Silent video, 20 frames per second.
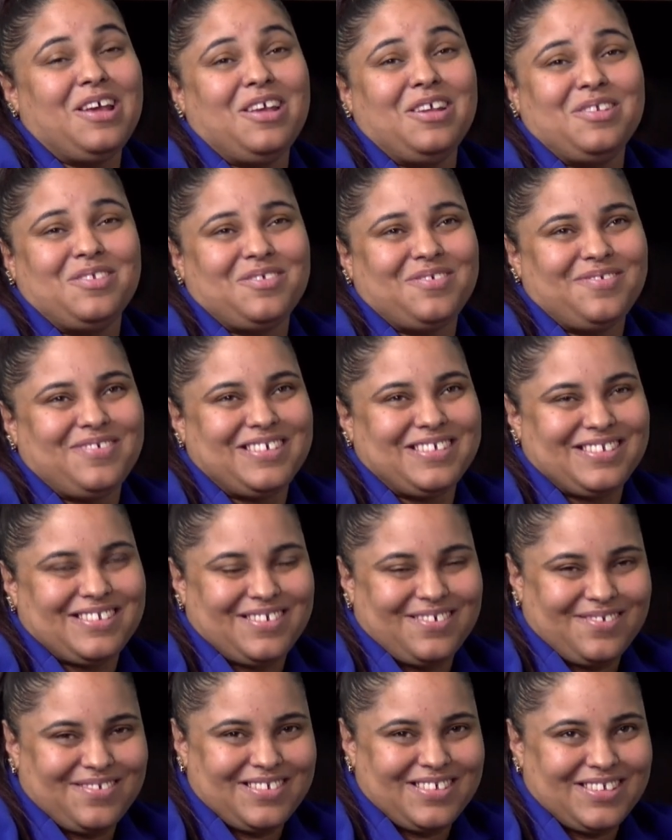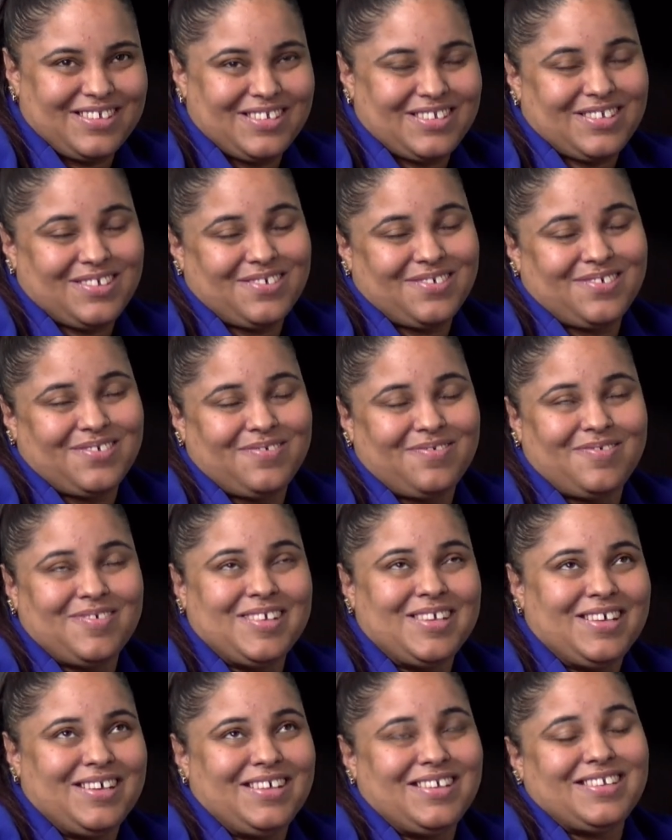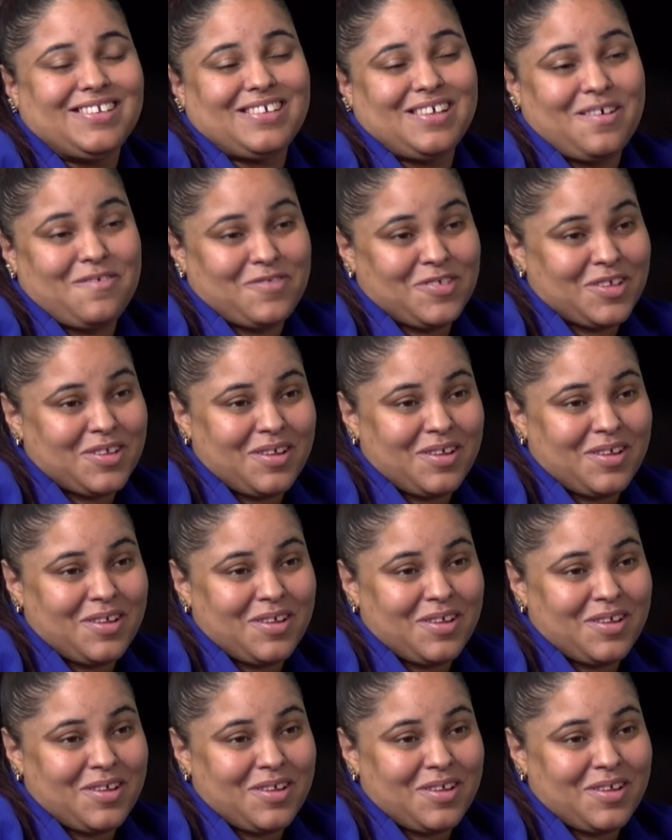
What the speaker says: 2 consultants, so 7.